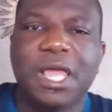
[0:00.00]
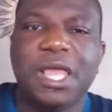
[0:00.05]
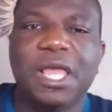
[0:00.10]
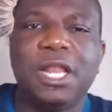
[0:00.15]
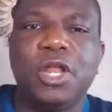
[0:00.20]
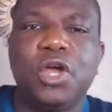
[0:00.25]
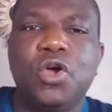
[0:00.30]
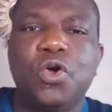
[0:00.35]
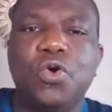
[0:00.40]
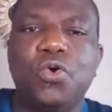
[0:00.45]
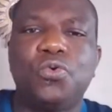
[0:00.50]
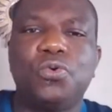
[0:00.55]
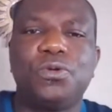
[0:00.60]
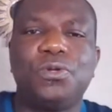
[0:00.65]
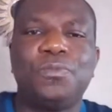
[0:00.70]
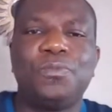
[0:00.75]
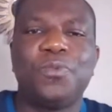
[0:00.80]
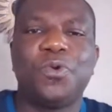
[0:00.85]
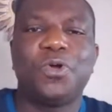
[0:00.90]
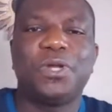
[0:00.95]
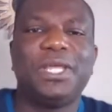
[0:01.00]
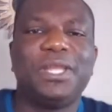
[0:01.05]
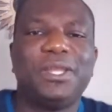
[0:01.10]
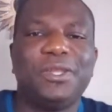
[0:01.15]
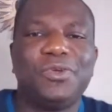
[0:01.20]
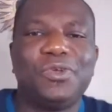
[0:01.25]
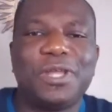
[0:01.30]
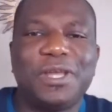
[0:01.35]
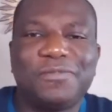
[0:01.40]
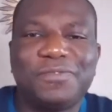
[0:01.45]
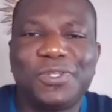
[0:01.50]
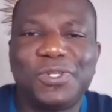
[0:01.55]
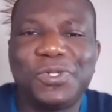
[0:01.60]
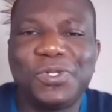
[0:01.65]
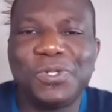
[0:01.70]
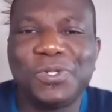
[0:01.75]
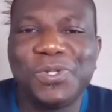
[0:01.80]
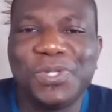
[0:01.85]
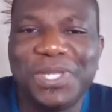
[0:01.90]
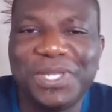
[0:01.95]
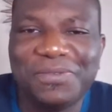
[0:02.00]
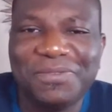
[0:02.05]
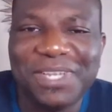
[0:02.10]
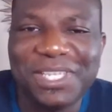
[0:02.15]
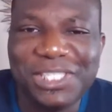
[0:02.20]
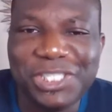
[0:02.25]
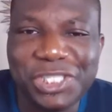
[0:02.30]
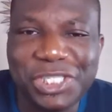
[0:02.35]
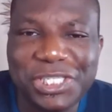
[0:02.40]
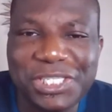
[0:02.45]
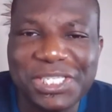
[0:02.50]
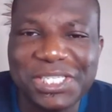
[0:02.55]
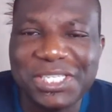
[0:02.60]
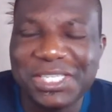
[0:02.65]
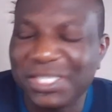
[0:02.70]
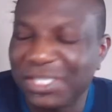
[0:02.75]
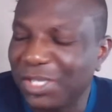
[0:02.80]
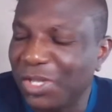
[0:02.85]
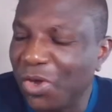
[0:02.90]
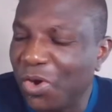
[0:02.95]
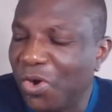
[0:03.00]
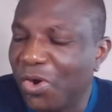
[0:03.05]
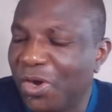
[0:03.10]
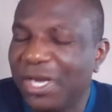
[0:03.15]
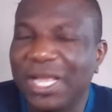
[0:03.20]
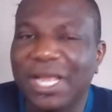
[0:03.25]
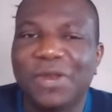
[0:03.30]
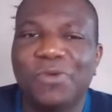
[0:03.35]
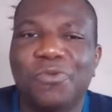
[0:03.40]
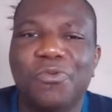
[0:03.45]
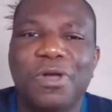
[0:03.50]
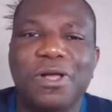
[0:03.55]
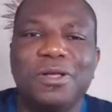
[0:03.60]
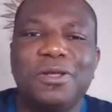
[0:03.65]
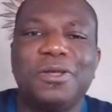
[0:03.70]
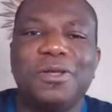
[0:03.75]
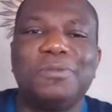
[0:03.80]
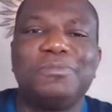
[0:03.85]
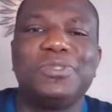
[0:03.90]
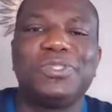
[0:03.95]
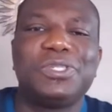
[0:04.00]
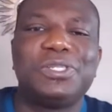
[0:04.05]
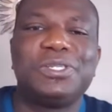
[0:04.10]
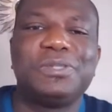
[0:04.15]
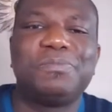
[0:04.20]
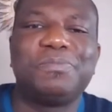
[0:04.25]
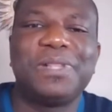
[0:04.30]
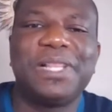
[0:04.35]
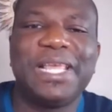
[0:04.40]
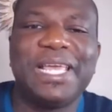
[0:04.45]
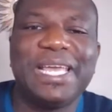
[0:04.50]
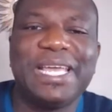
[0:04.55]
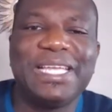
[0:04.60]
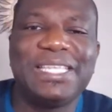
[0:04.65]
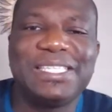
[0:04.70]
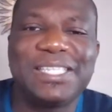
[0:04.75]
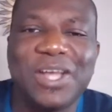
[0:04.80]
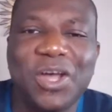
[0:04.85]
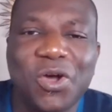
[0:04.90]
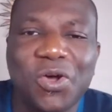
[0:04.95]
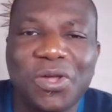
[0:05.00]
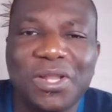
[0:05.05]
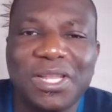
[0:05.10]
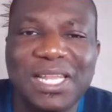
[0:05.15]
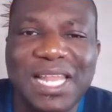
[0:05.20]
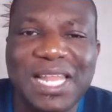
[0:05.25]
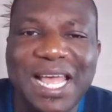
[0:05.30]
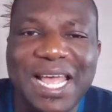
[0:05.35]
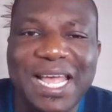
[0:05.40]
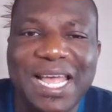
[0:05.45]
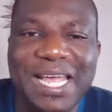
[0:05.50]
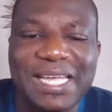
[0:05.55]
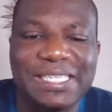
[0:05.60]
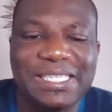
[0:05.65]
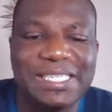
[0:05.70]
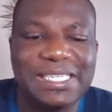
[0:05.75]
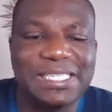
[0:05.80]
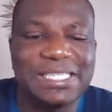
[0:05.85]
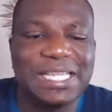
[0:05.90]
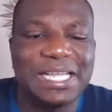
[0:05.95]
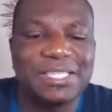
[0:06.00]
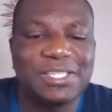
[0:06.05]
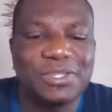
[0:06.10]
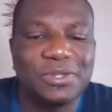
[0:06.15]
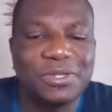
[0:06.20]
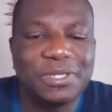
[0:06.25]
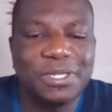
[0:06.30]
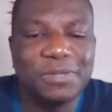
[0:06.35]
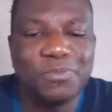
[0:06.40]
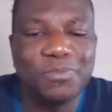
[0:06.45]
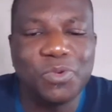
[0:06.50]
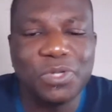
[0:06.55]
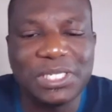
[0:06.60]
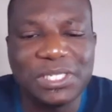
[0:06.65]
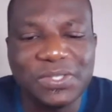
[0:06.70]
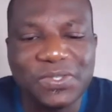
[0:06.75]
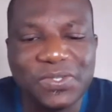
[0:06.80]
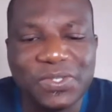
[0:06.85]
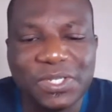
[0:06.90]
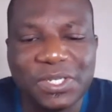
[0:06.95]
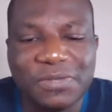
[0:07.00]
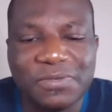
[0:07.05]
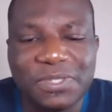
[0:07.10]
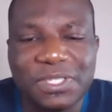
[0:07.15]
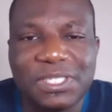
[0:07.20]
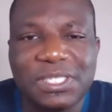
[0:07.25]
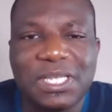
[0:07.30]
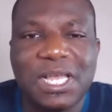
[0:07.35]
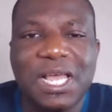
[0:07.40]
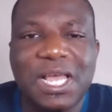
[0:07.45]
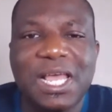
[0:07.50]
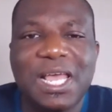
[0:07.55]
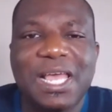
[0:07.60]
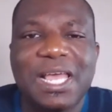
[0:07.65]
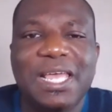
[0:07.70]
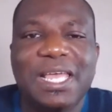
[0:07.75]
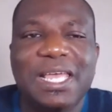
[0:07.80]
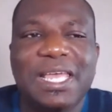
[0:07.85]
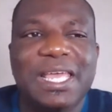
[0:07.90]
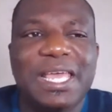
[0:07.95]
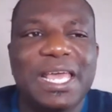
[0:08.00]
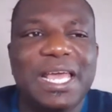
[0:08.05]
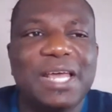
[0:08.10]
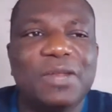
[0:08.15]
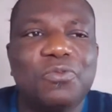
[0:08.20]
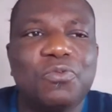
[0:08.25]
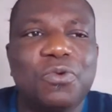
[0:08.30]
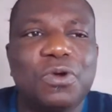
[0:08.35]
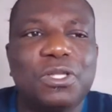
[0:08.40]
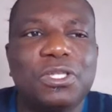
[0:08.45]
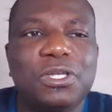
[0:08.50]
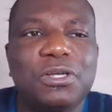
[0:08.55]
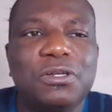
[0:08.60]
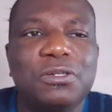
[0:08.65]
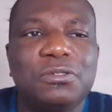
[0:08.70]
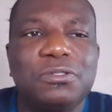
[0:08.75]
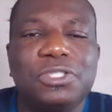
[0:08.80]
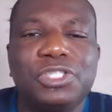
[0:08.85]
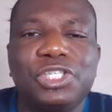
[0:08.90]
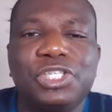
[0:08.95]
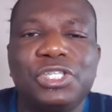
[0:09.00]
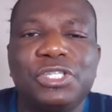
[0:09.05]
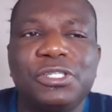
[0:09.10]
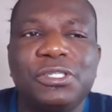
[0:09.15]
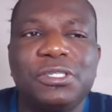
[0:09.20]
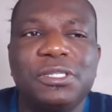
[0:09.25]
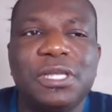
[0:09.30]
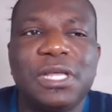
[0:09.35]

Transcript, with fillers: Hello, good morning, good afternoon, good evening. Jesus is Lord, and welcome to the place online. These are Sunday morning service here at Word Culture,